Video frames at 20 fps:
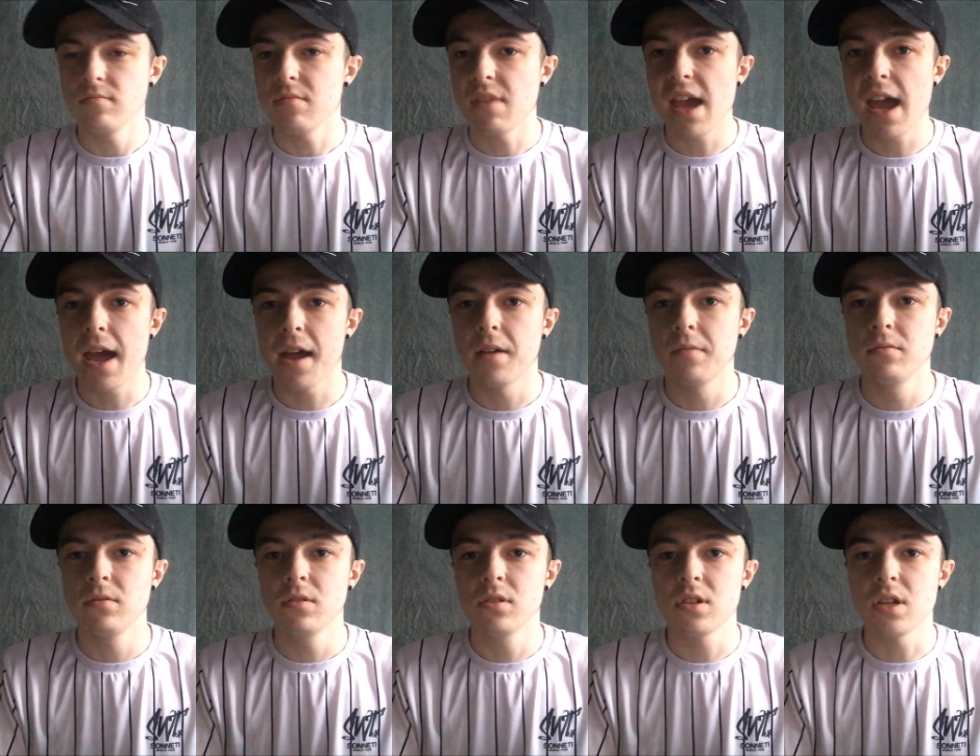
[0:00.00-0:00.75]
yeah
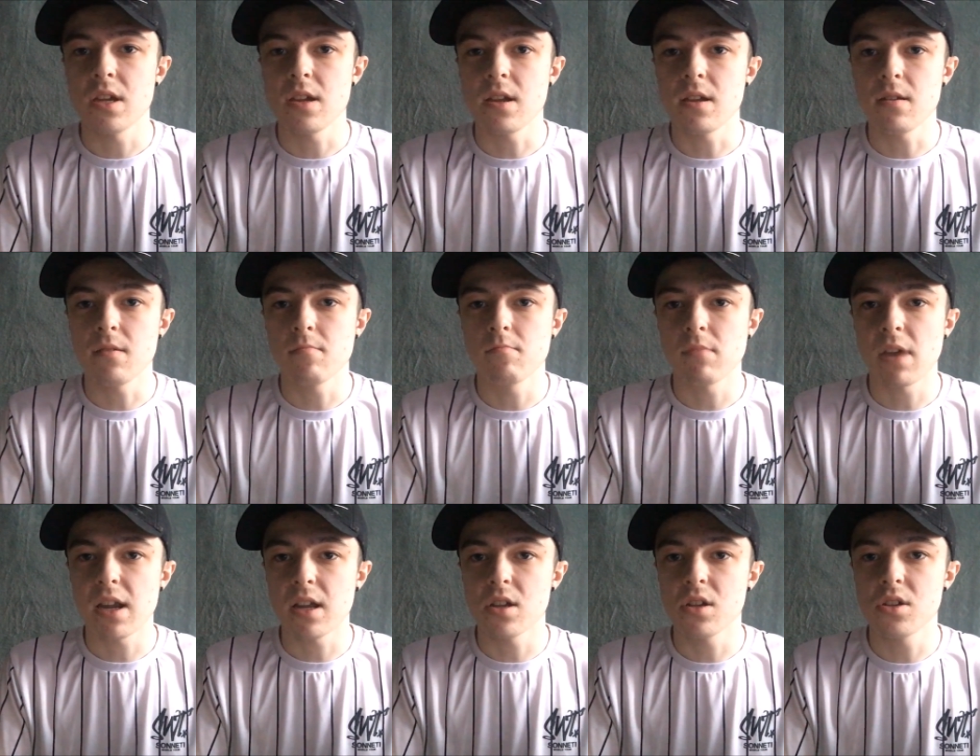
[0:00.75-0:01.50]
she
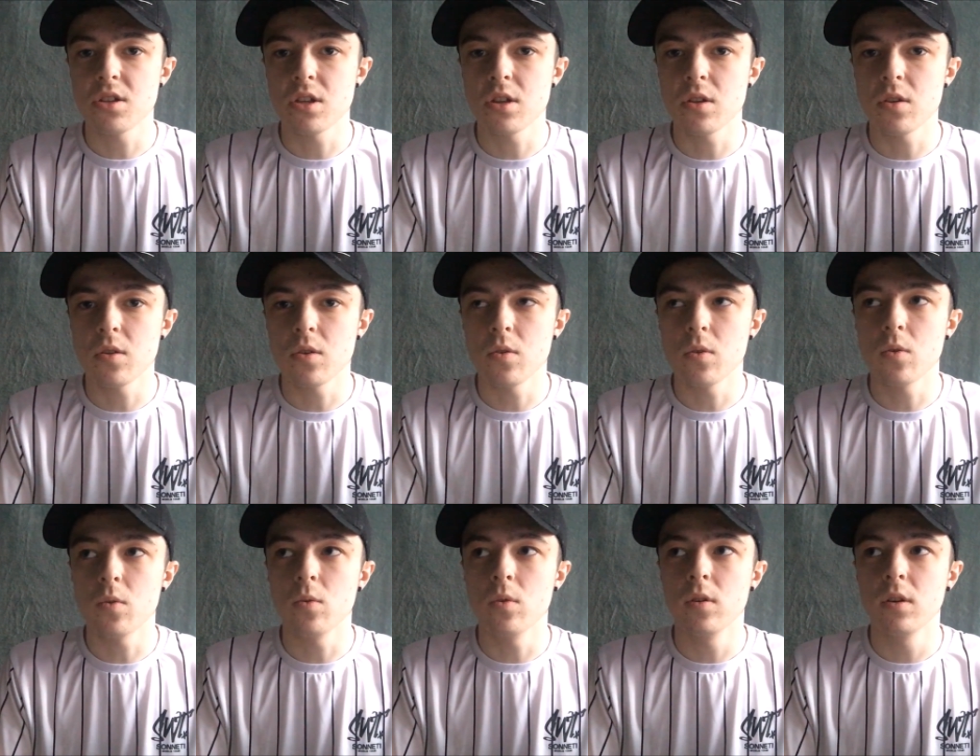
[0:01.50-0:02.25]
managed
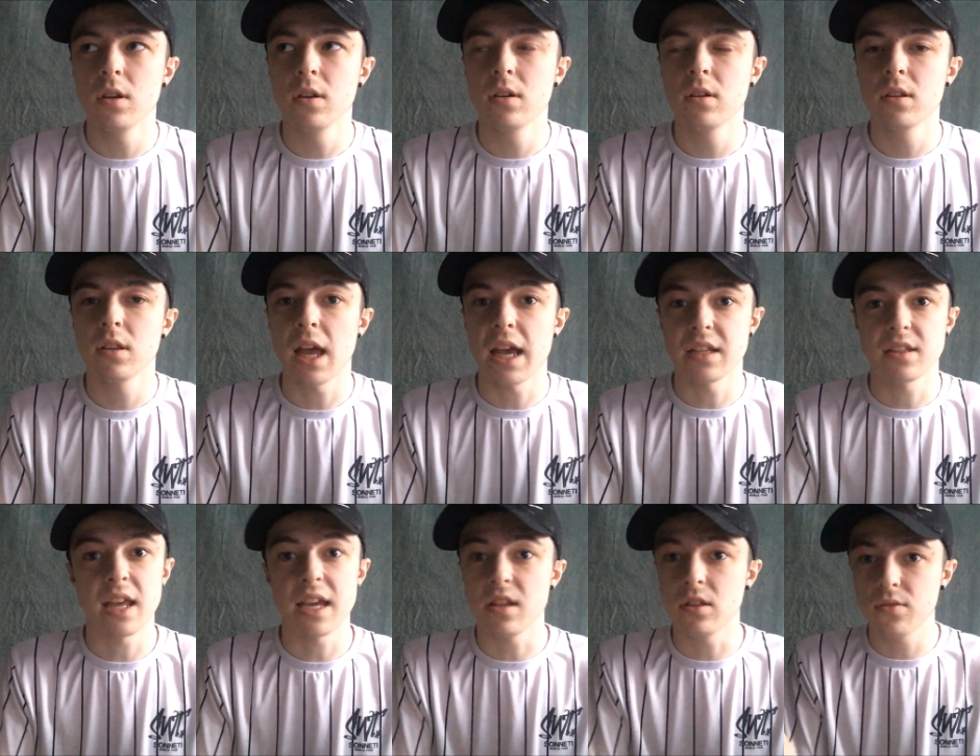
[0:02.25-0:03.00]
to
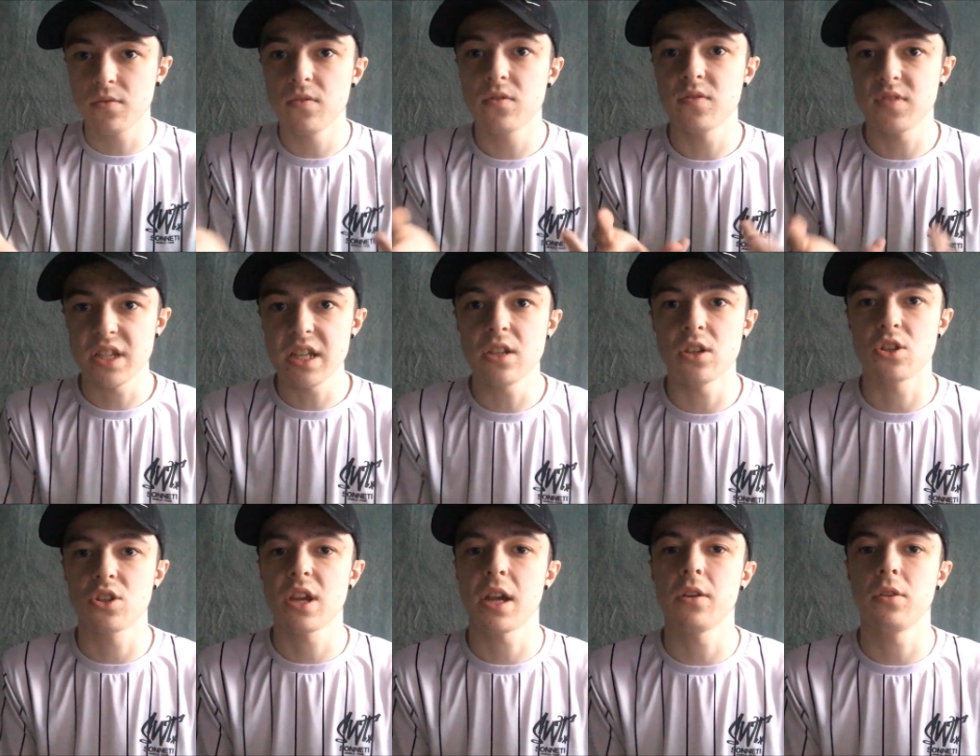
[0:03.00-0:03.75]
like they'd
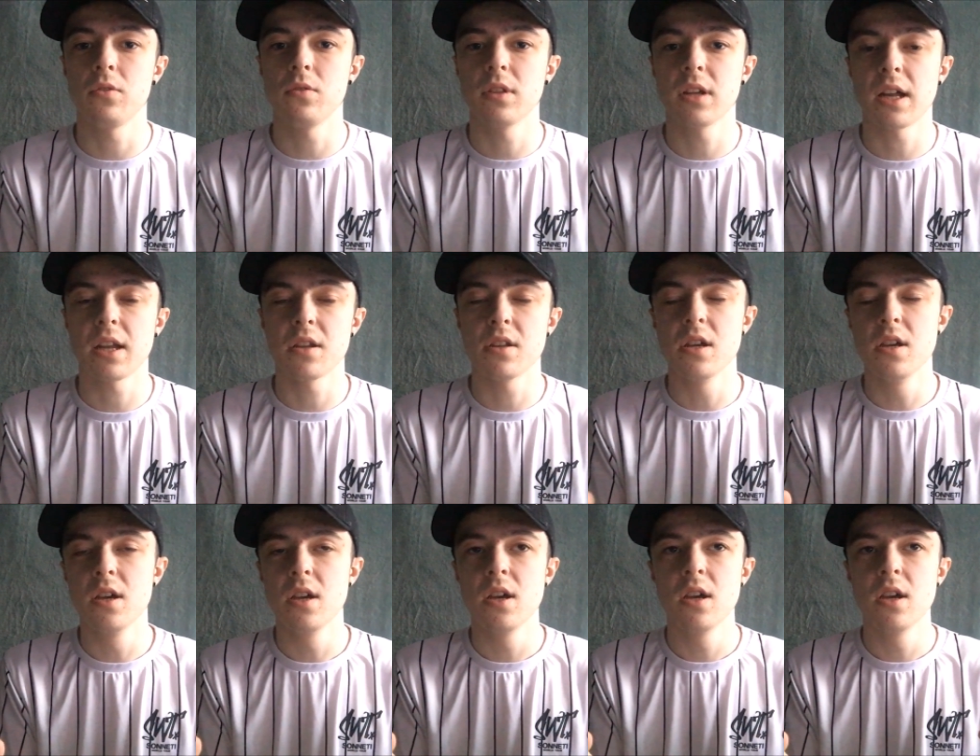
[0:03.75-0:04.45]
seen her channel and